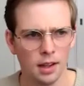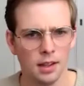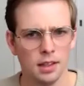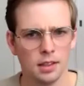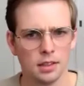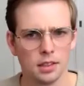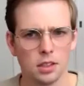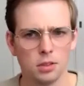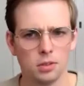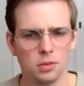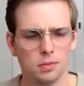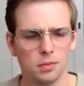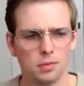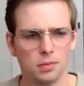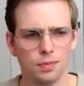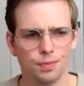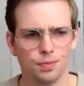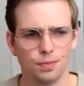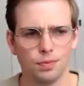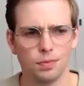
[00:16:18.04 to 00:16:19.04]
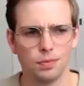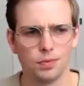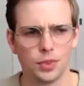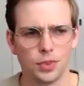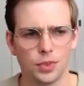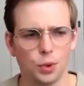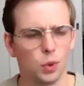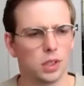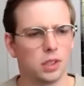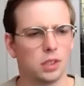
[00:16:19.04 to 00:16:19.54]
So
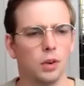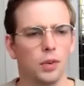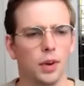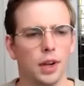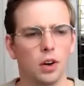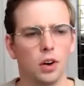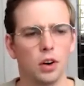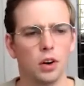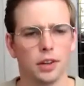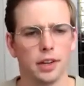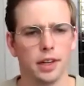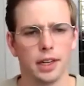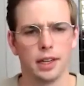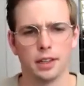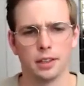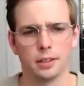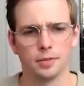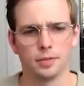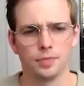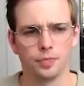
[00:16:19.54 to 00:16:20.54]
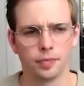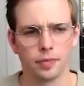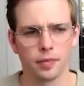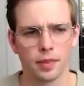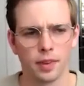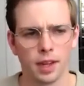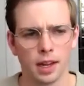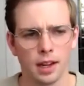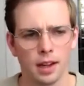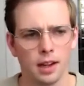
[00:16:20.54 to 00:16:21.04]
what's going on here?
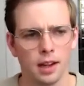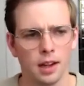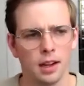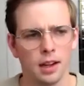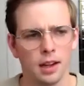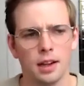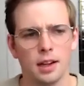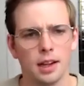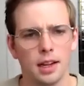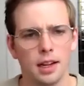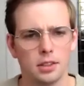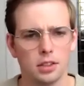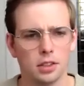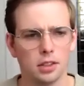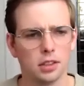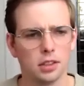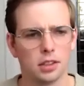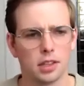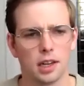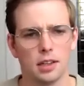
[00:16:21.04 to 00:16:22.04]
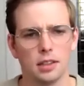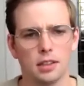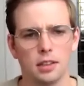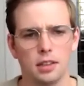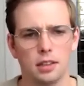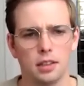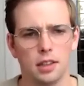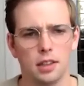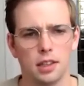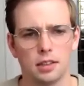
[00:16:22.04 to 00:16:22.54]
It turns
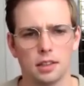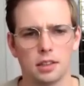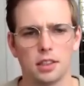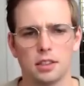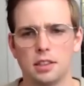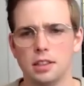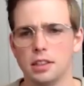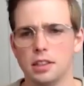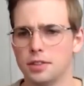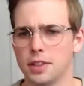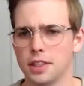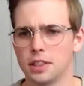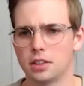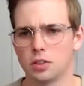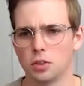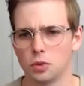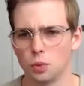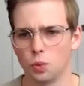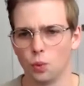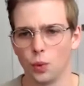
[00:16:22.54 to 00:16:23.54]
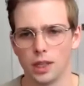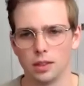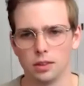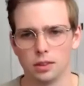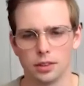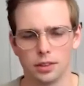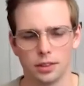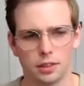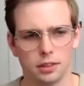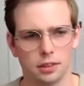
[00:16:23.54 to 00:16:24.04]
out that there's these things called
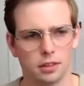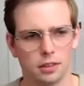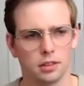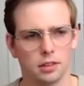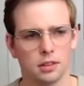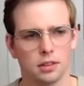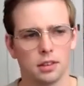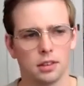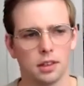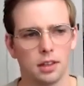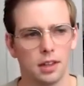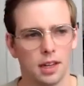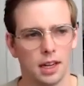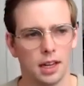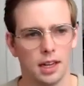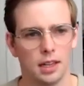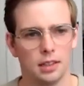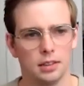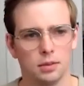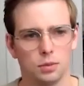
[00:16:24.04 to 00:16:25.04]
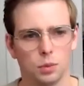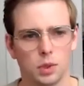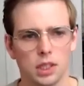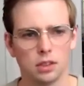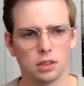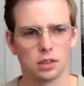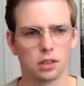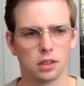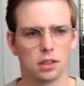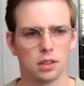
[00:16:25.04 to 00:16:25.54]
wheels. And
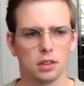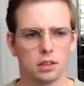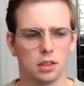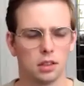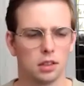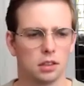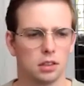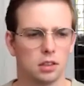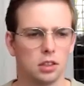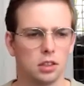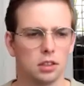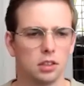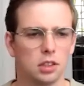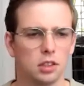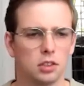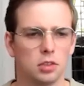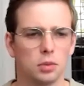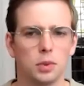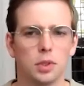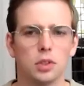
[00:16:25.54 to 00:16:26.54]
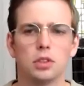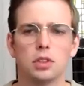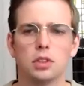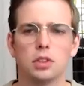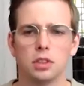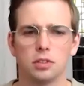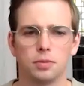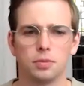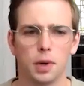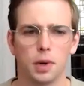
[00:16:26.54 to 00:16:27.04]
wheels are certain
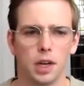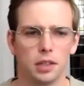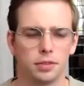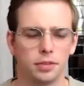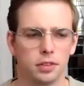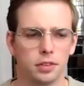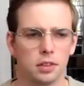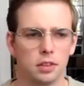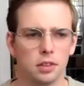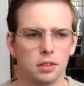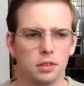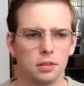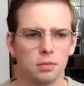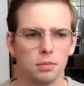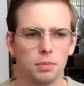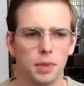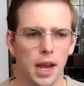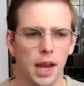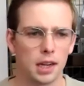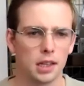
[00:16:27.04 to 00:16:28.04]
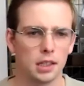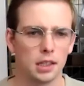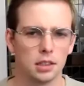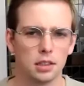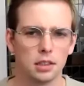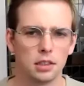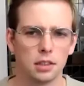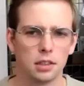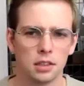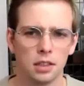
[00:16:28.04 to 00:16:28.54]
distributions of Python
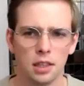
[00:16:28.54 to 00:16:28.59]
packages.